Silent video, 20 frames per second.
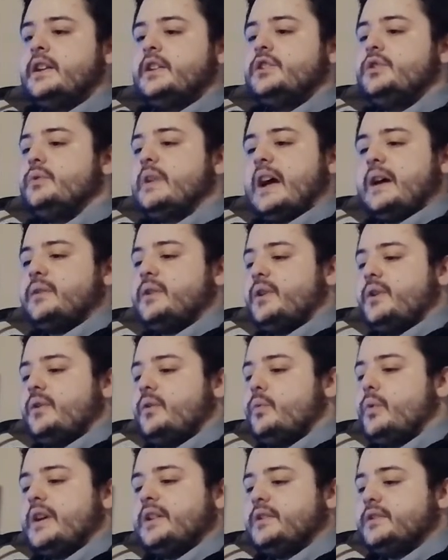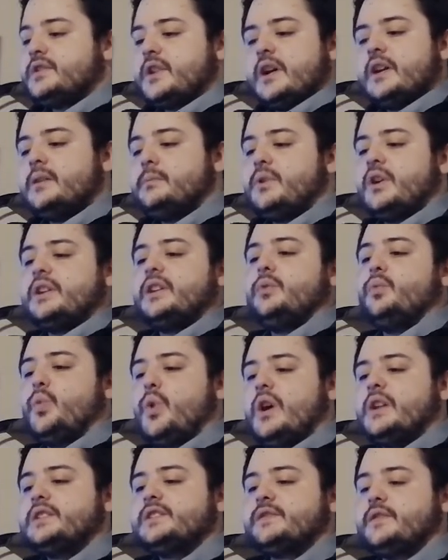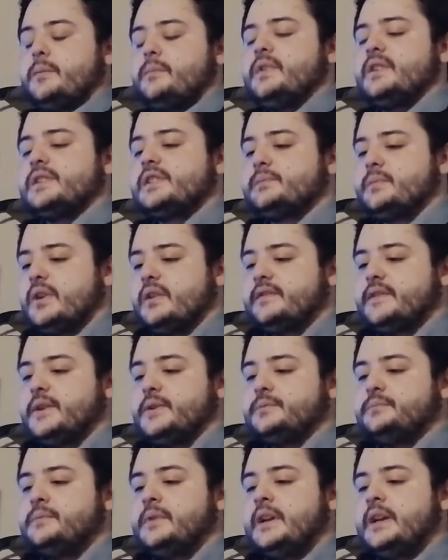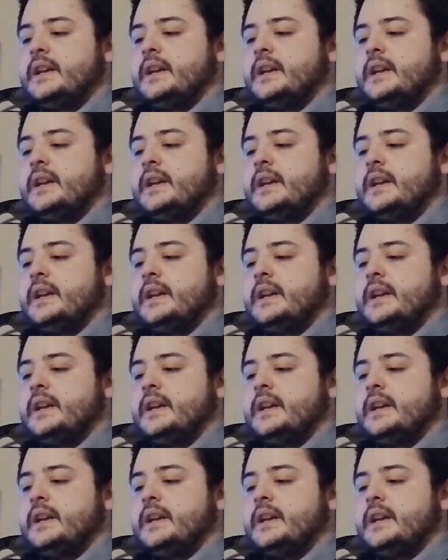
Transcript: You now know what your target market wants from their smartphone.